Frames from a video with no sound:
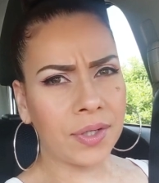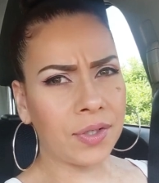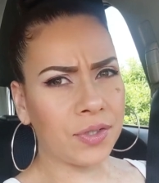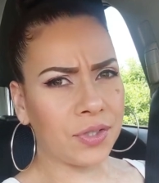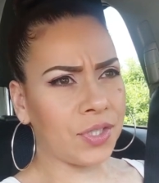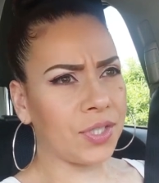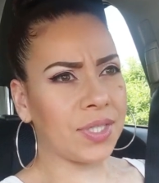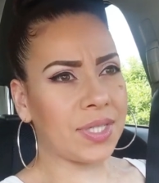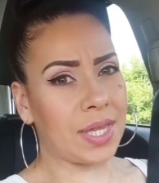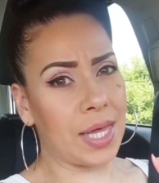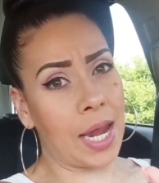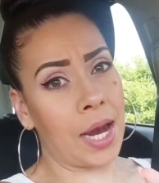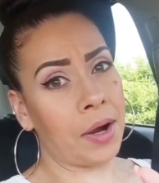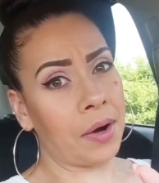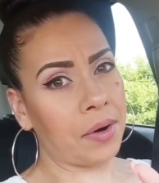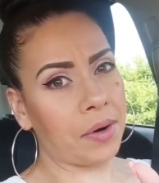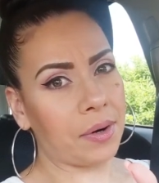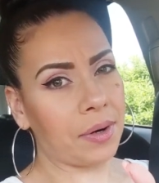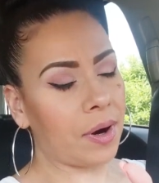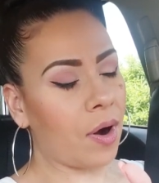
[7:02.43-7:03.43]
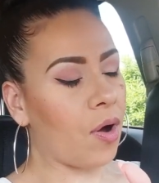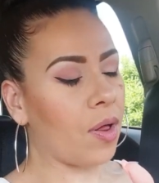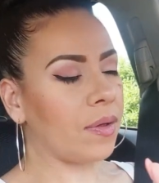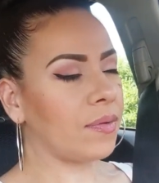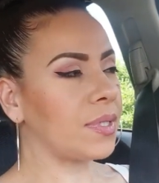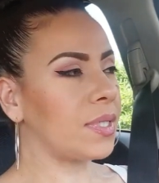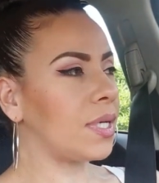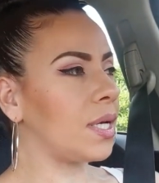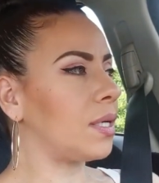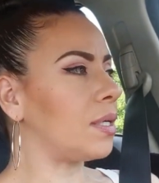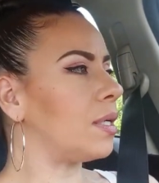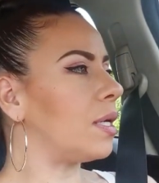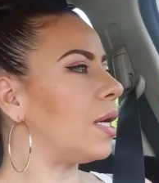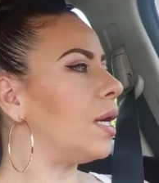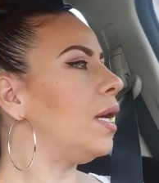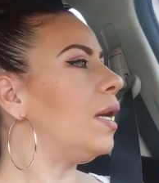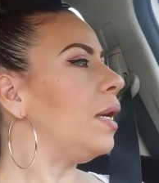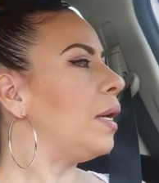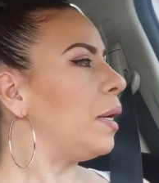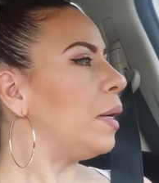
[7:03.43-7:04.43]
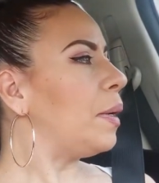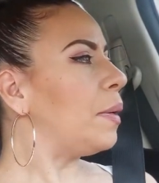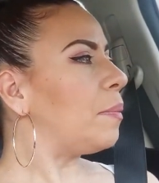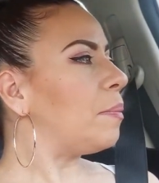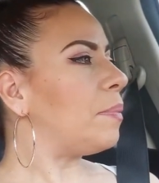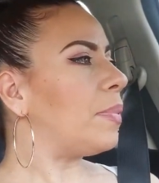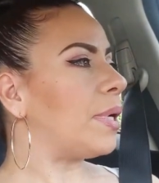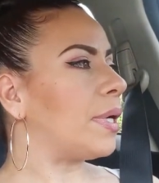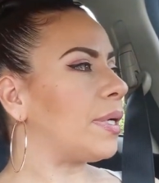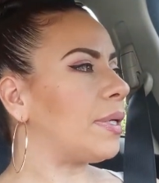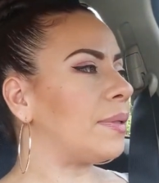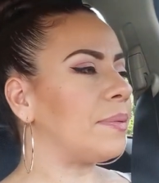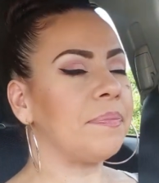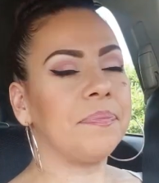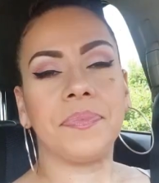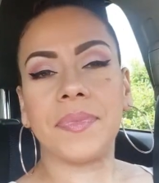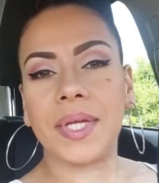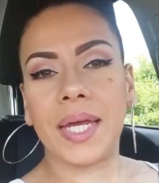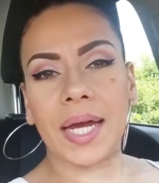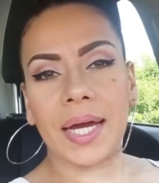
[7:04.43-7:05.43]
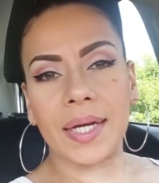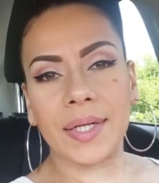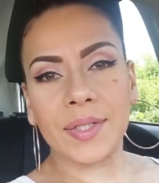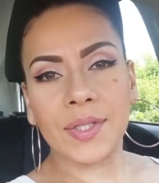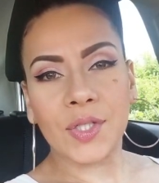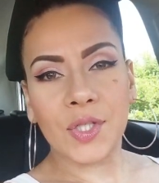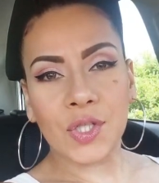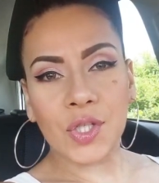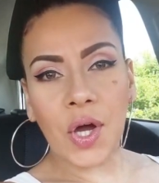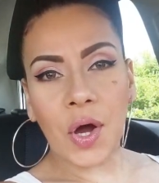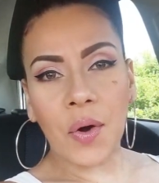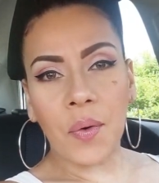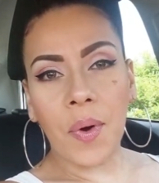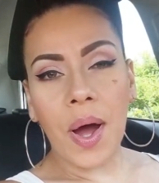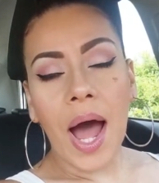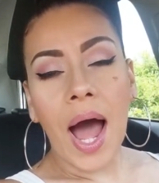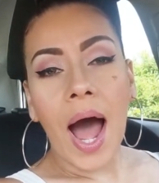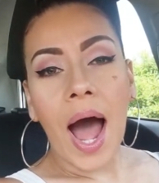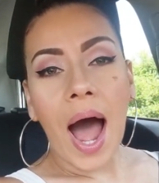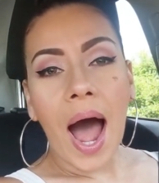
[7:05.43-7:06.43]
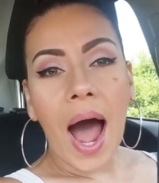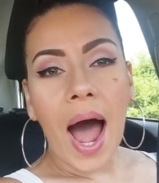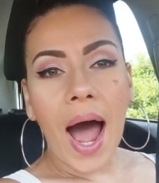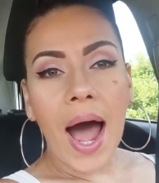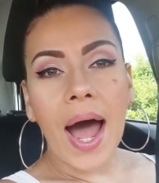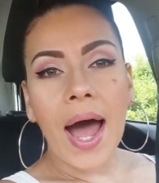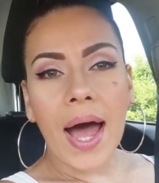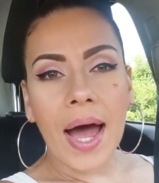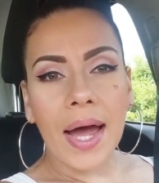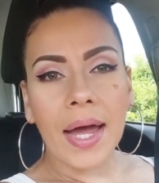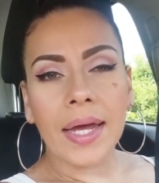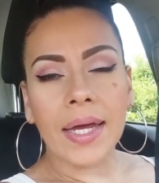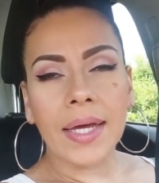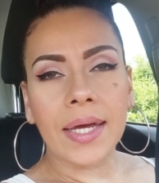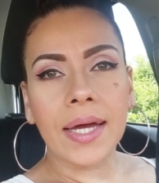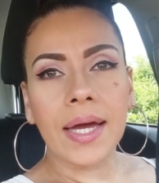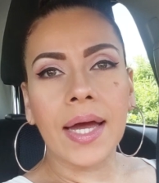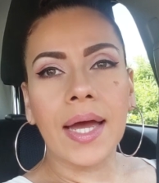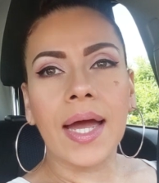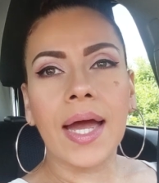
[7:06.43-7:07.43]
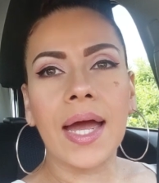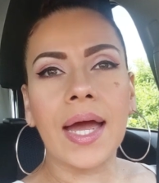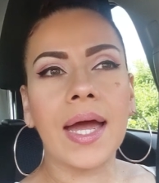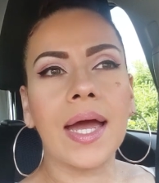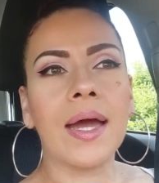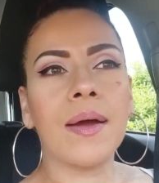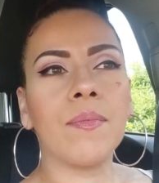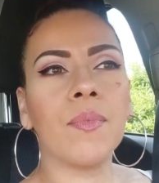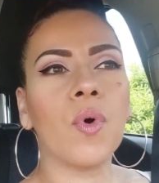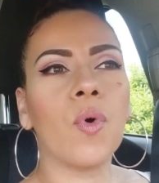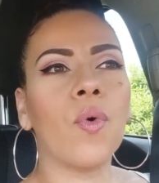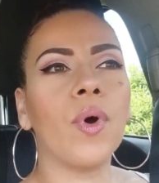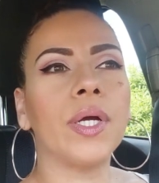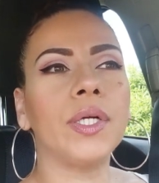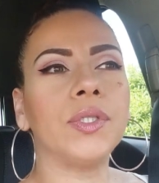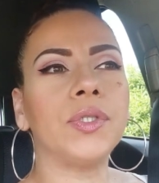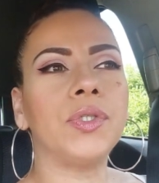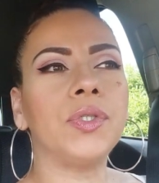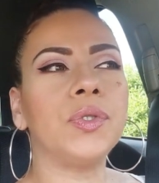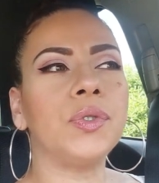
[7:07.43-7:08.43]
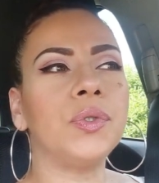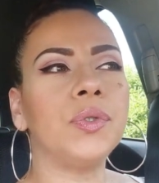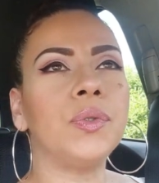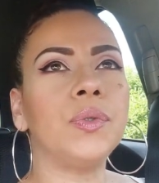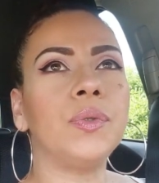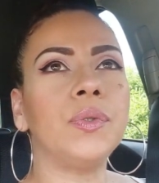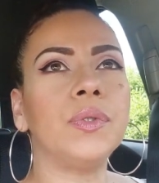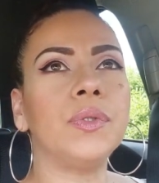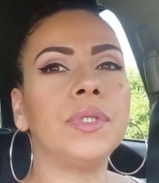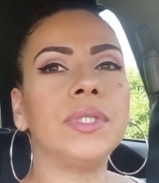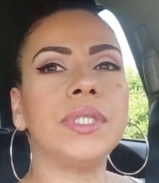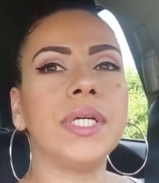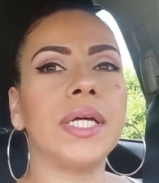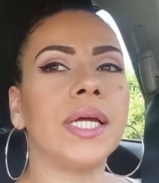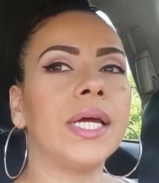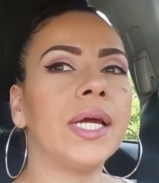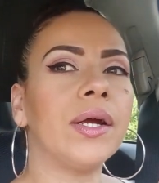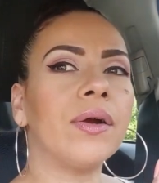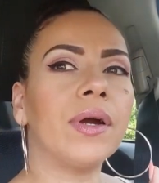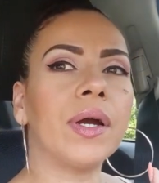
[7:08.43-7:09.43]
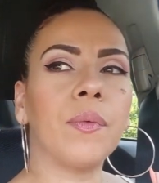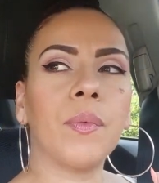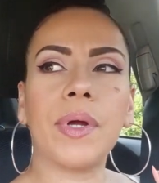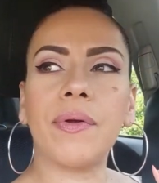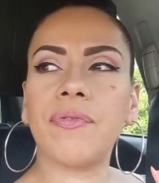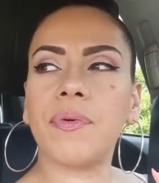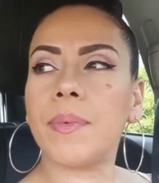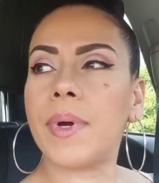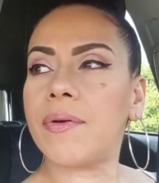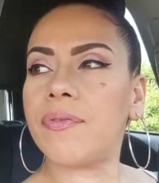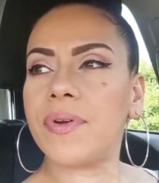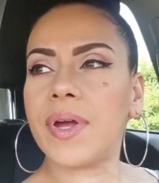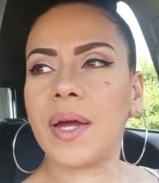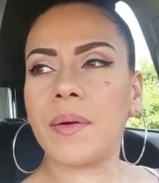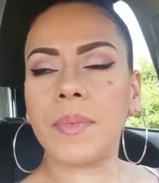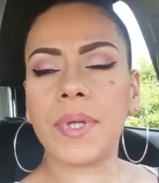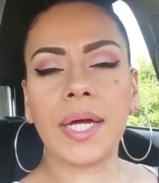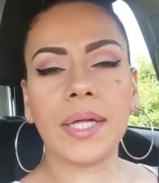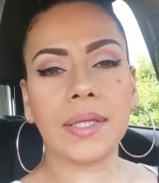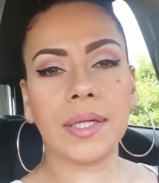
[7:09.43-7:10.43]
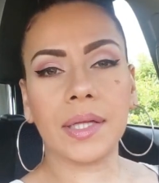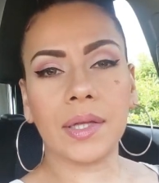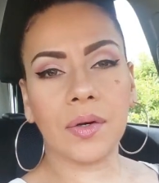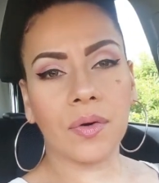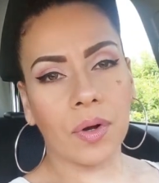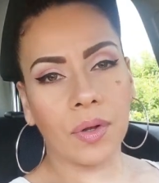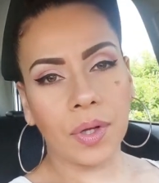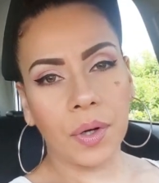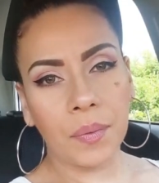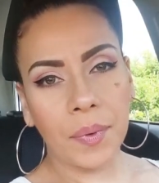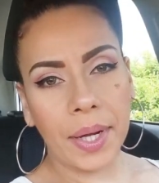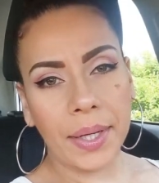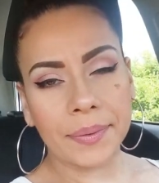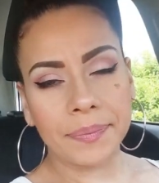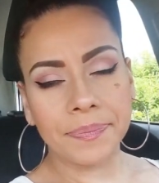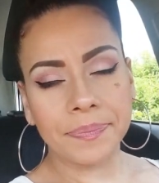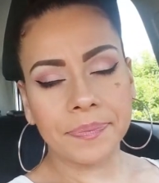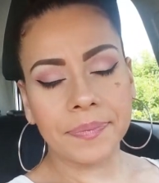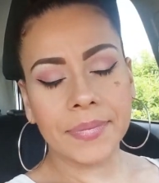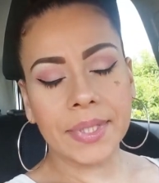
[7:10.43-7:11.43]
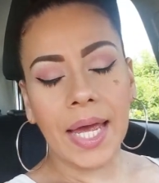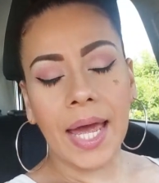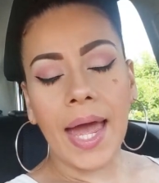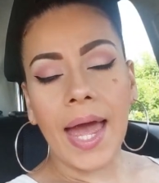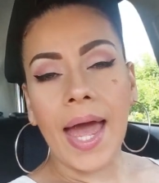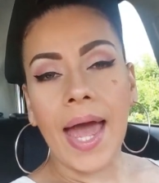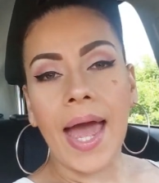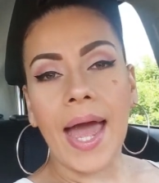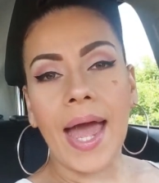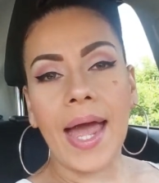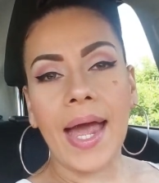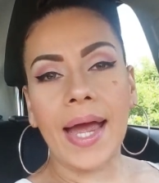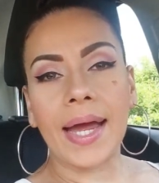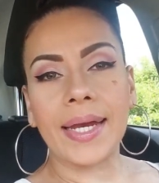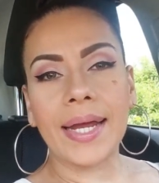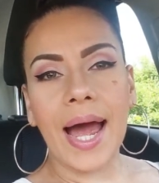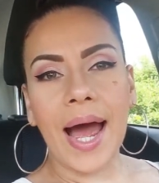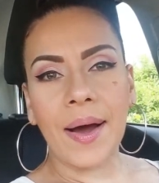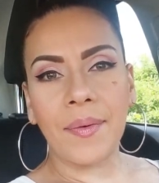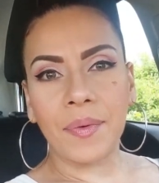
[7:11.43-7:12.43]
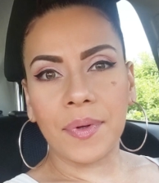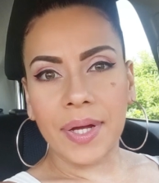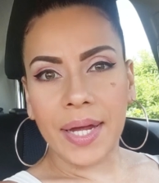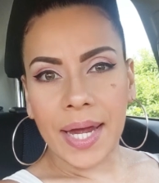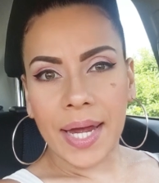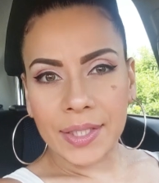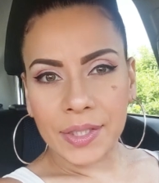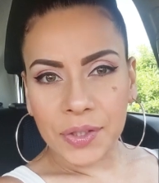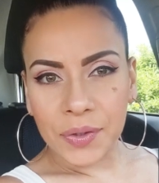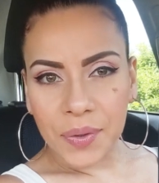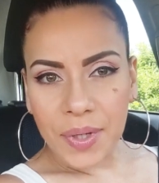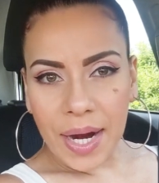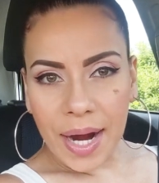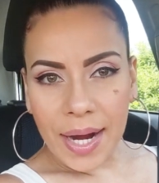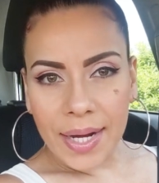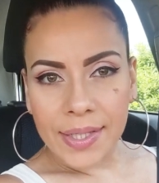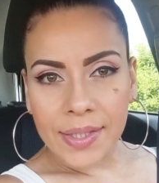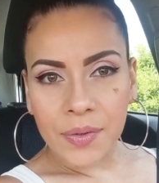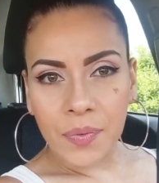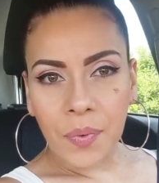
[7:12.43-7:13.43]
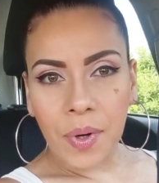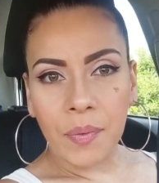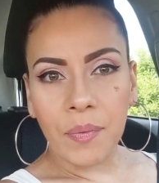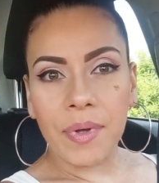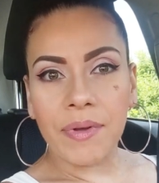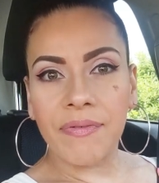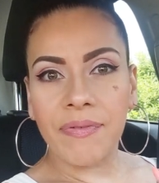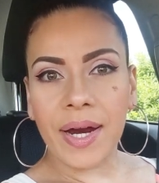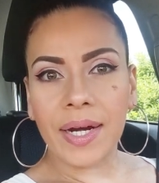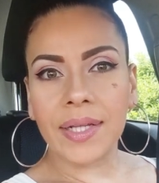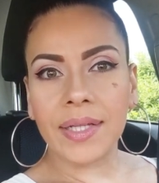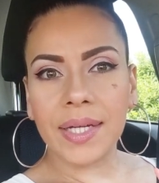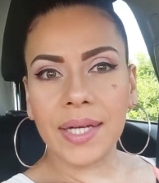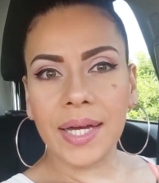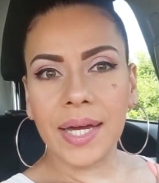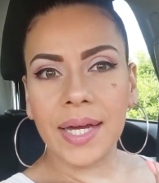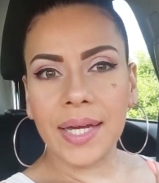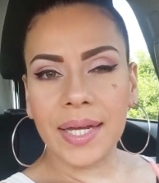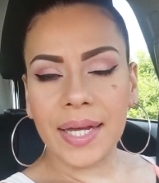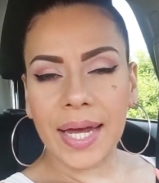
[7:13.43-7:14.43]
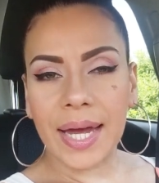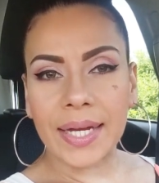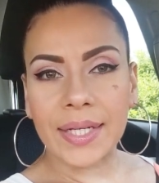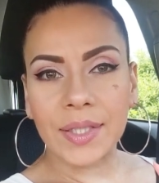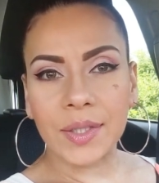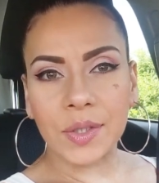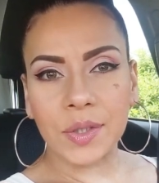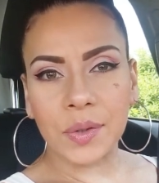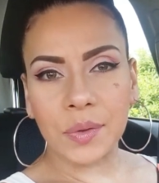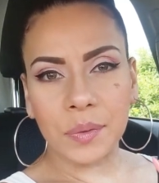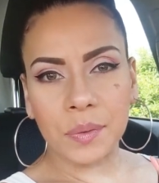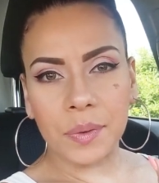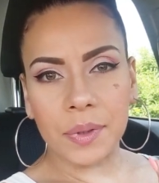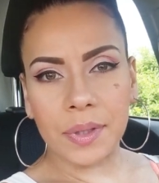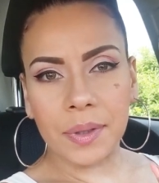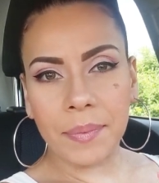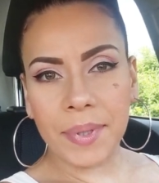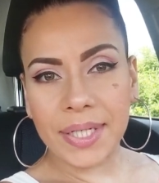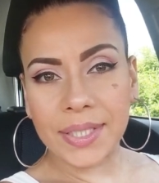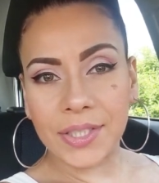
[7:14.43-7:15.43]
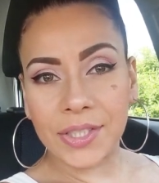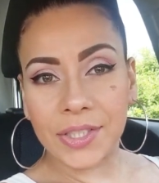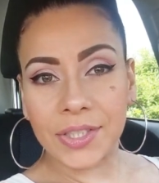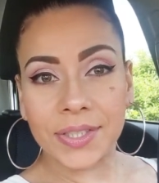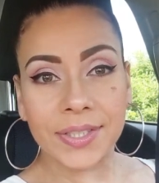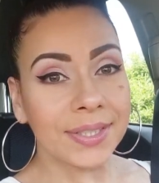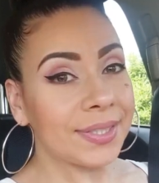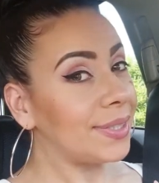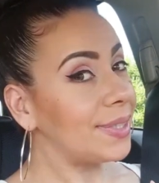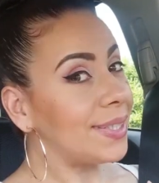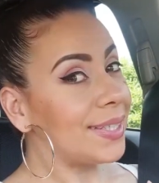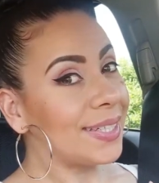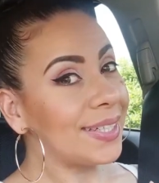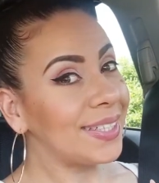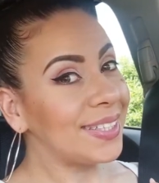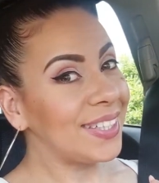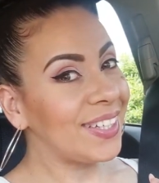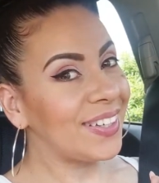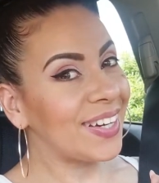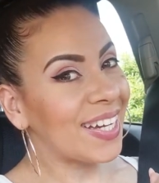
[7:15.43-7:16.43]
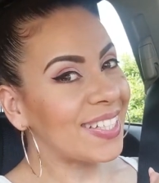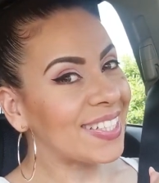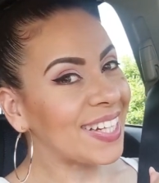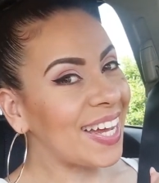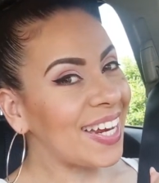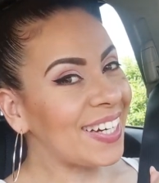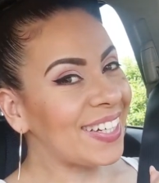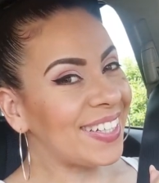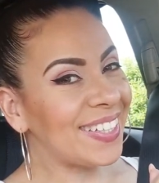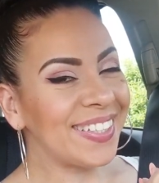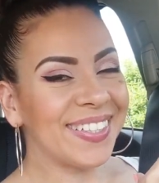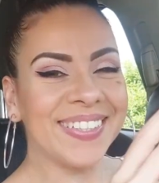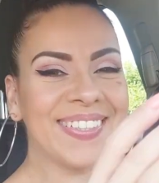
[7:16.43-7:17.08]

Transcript: You're just there all of a sudden. But yeah, so I am going to sit here and wait for my family. I think they're on their way. And I will catch you guys when we finally get to the beach. See you guys later.